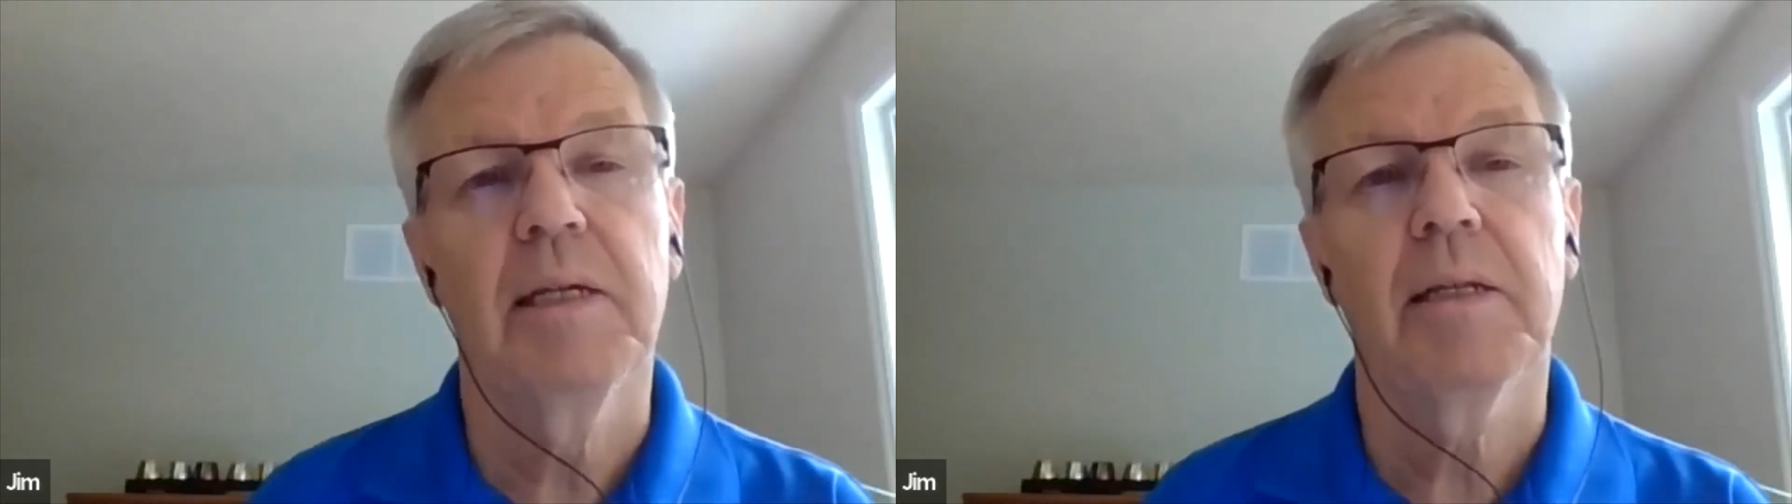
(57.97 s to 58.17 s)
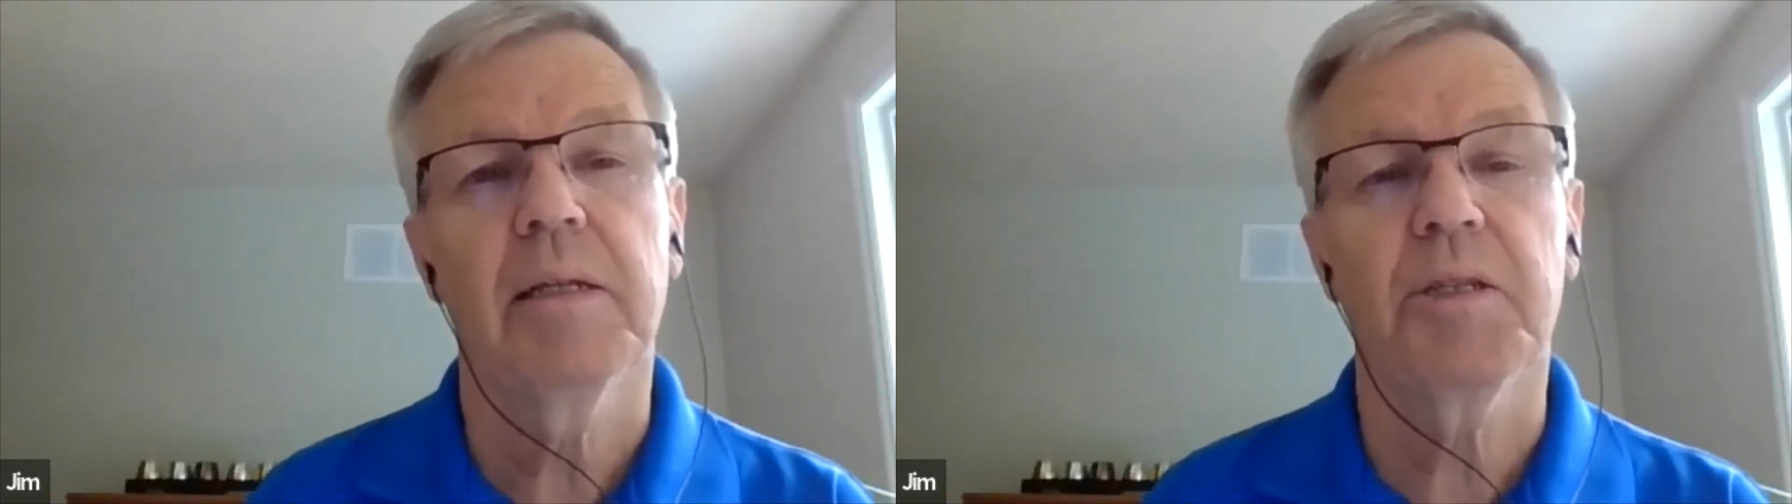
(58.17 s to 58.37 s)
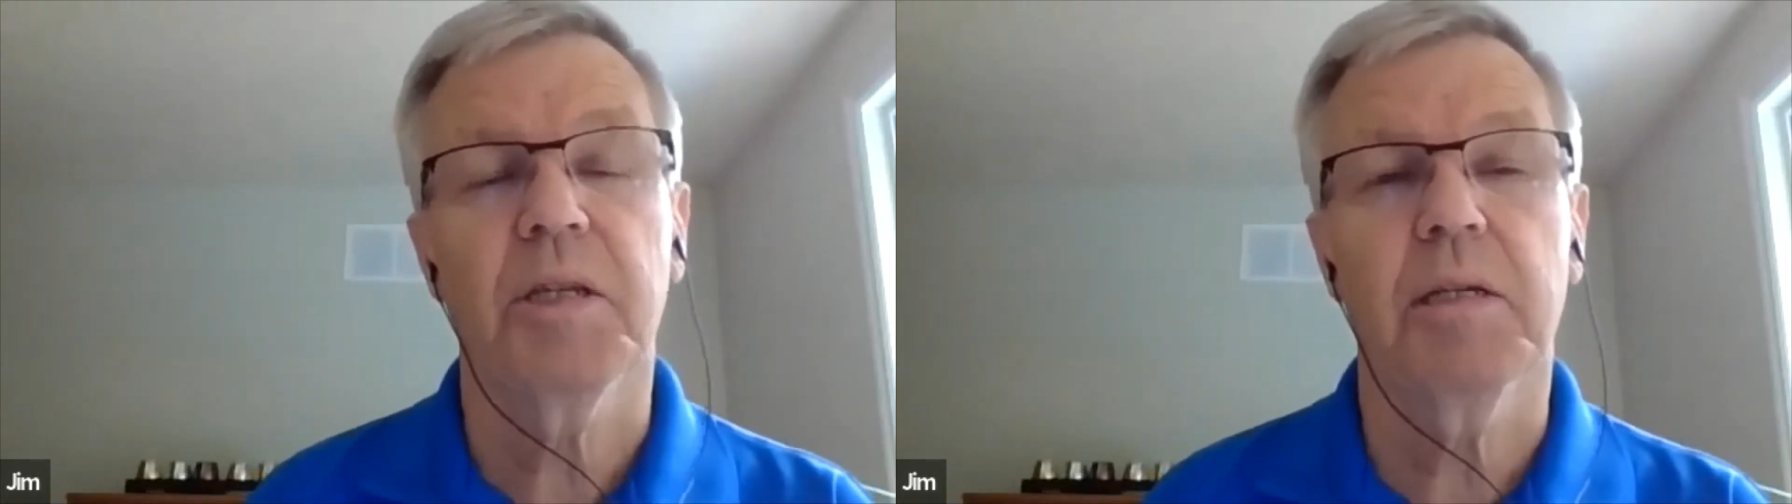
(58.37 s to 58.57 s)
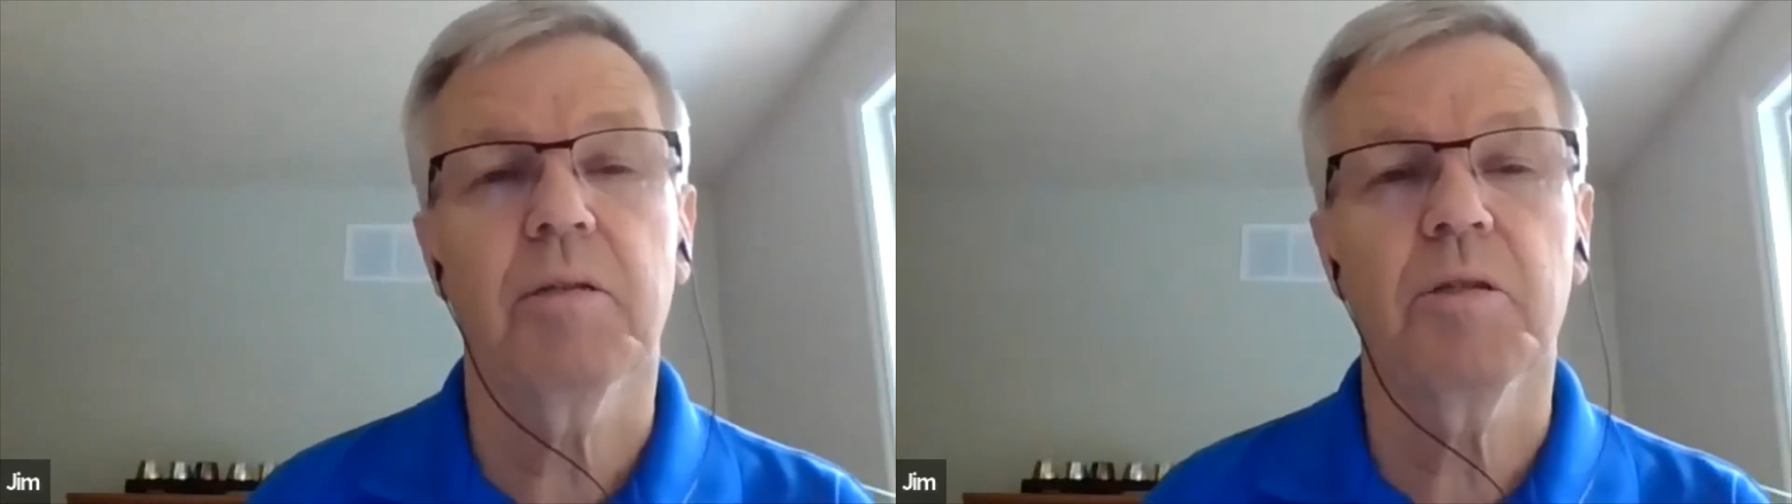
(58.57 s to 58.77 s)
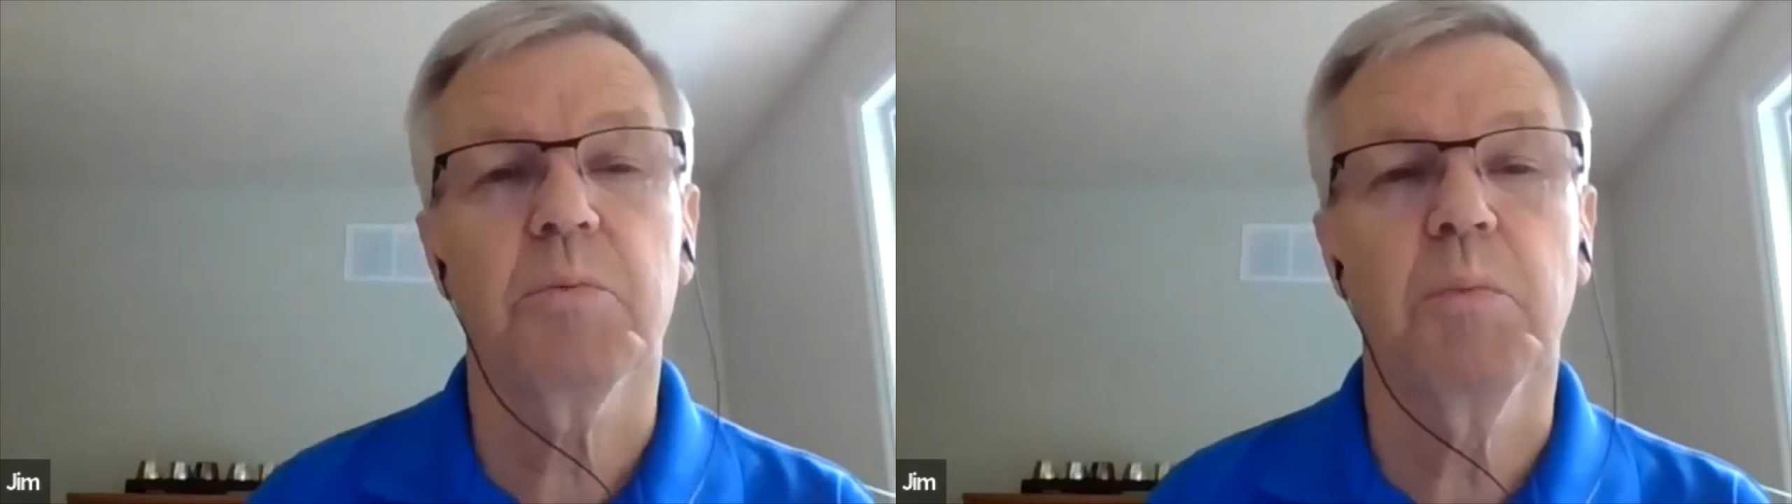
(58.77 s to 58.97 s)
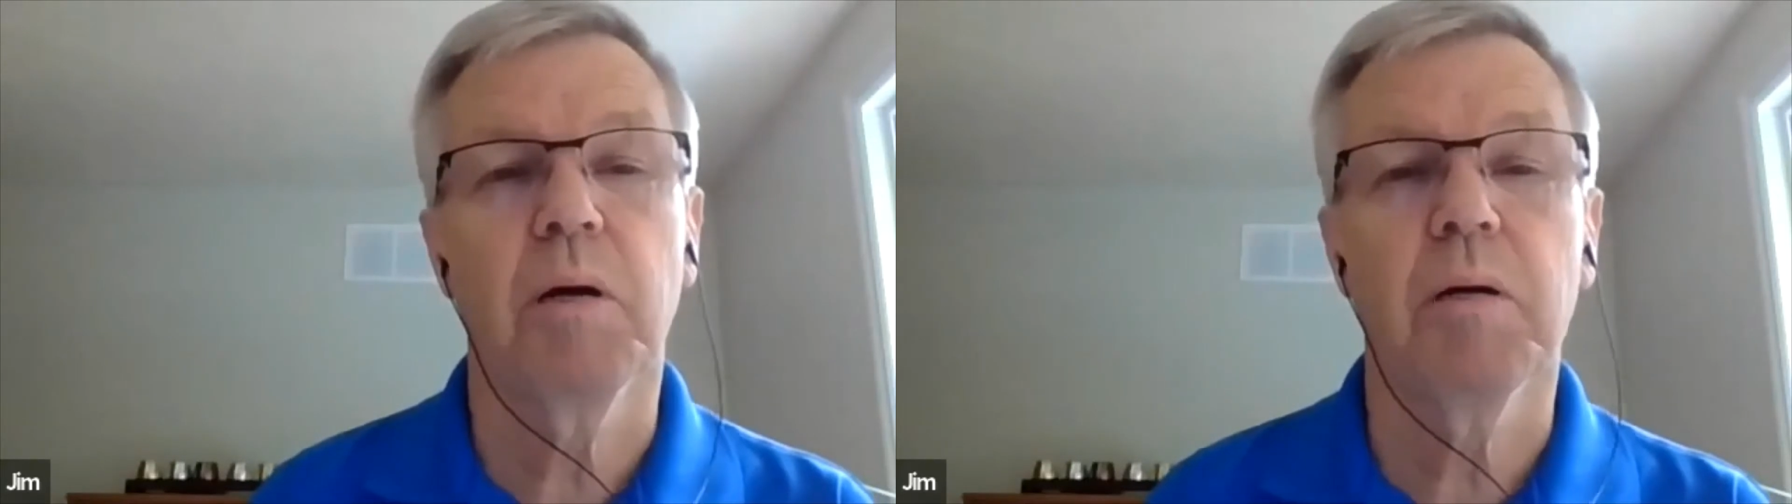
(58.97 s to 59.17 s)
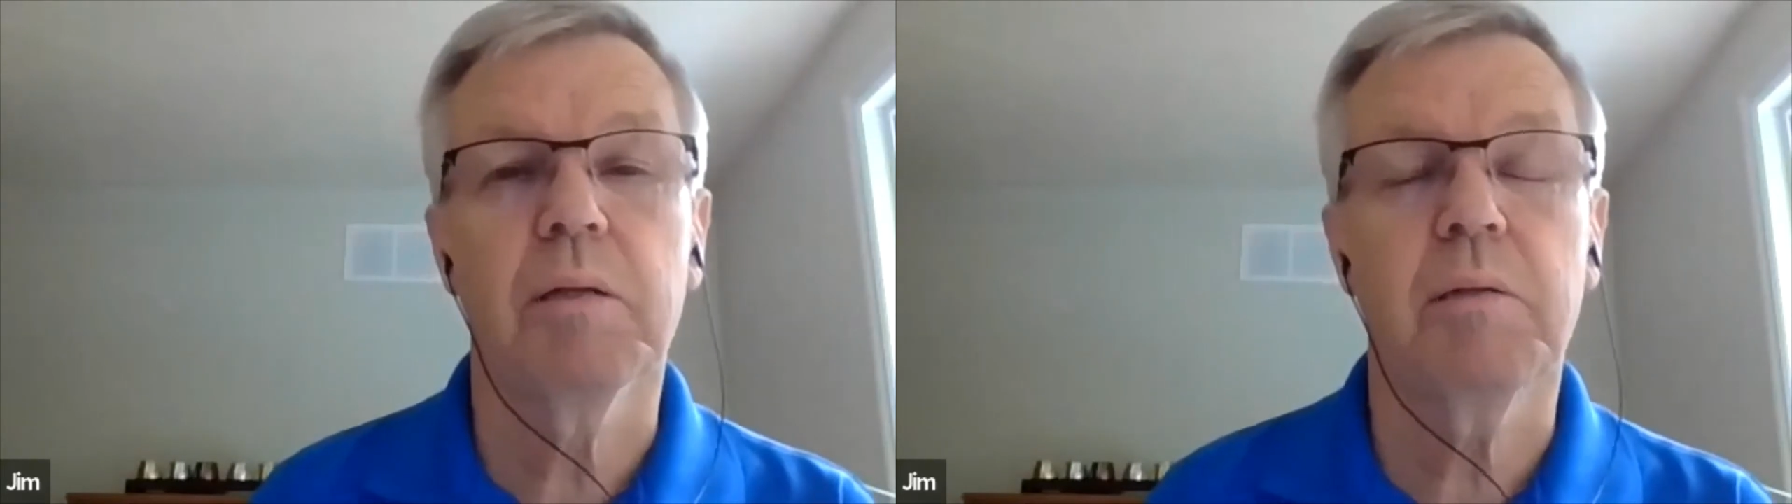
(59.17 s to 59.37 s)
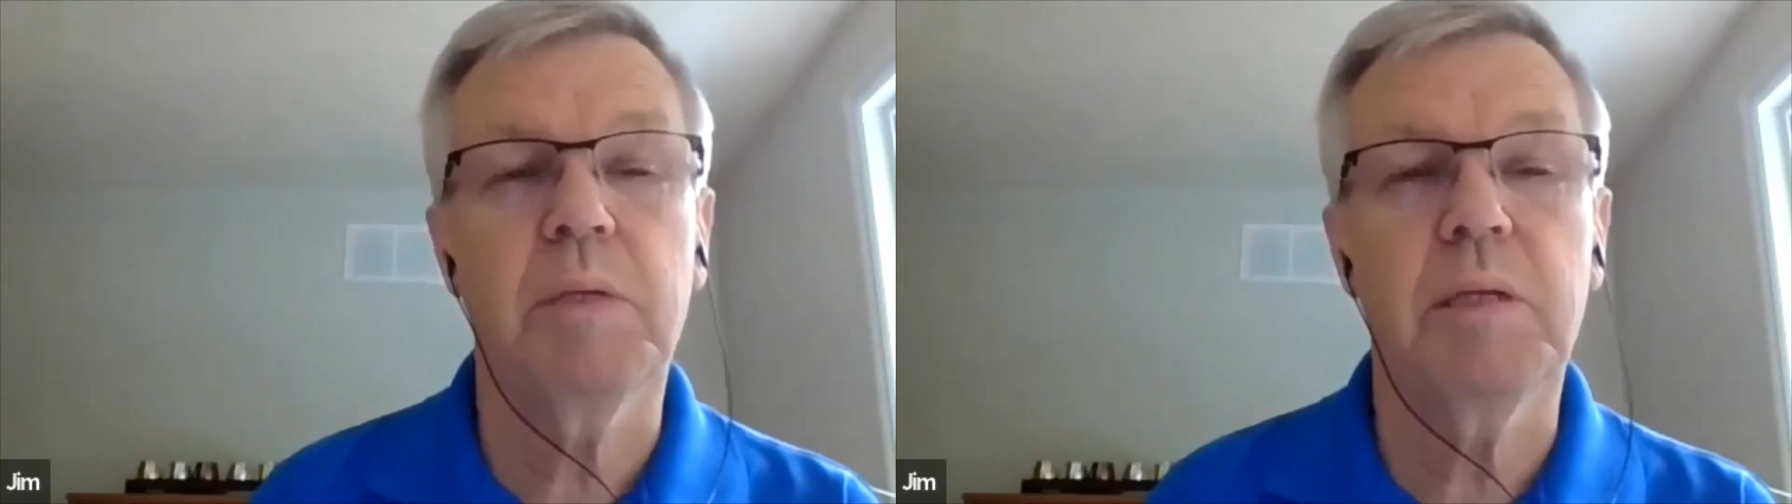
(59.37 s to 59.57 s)
that said small
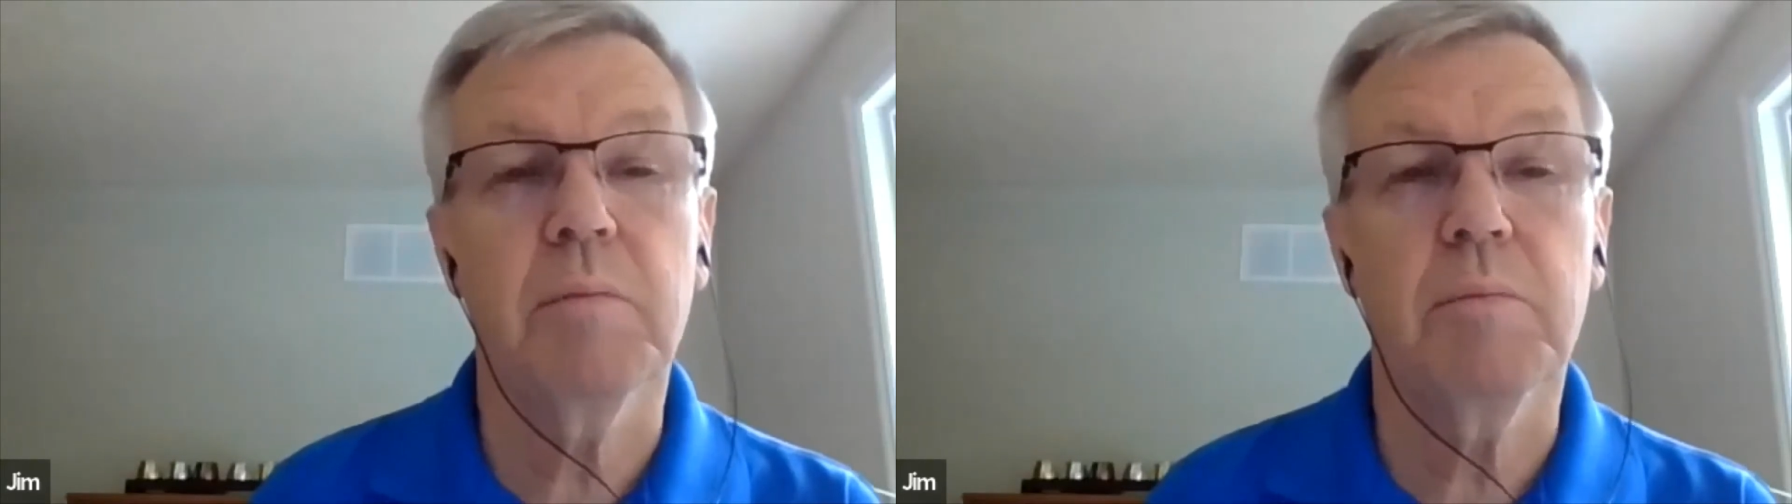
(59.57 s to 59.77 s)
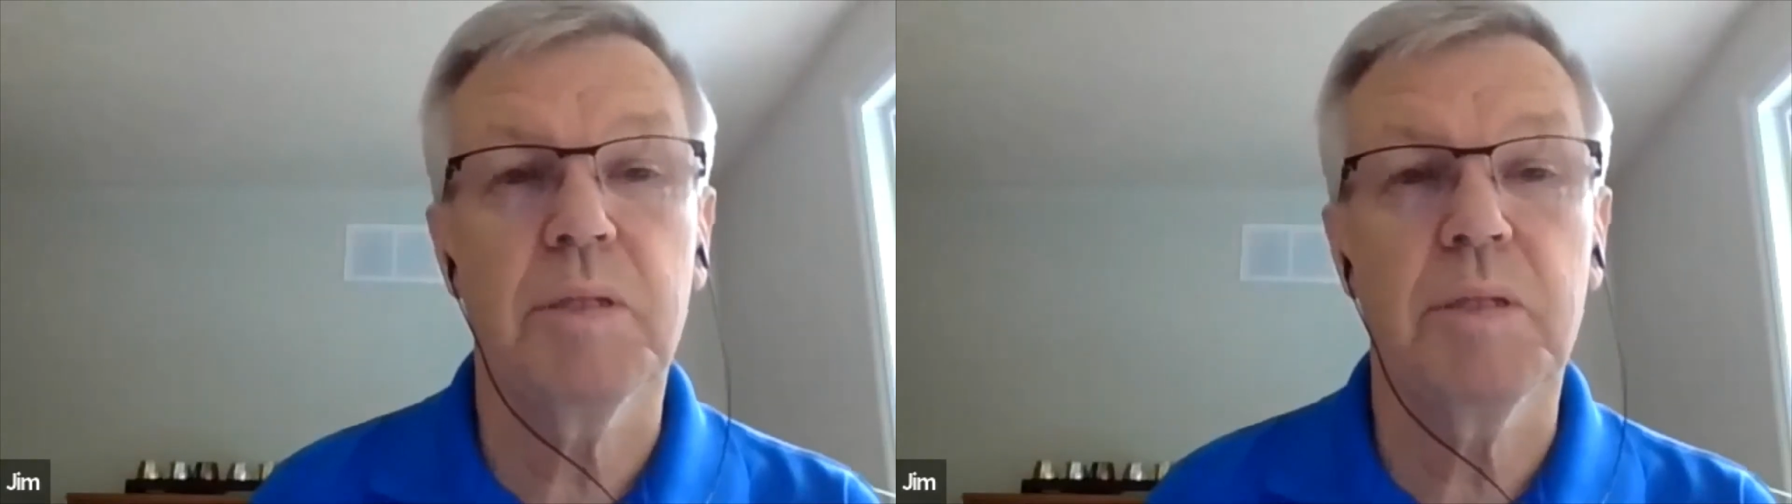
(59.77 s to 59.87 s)
and medium